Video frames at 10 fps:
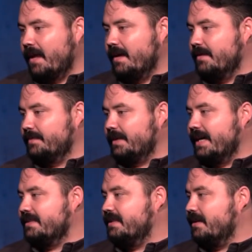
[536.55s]

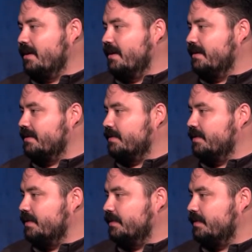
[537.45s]
God's done all of this through
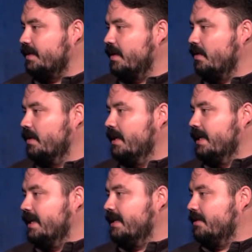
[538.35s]
you. So
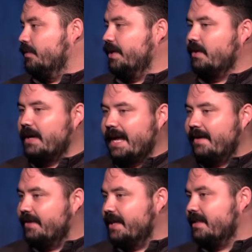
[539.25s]
we don't
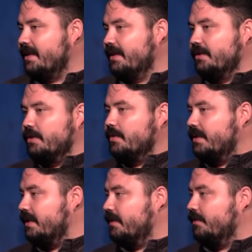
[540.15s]
have anything to do
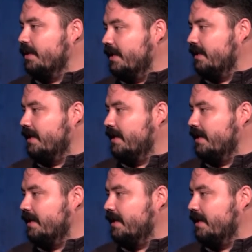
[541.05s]
with it, really.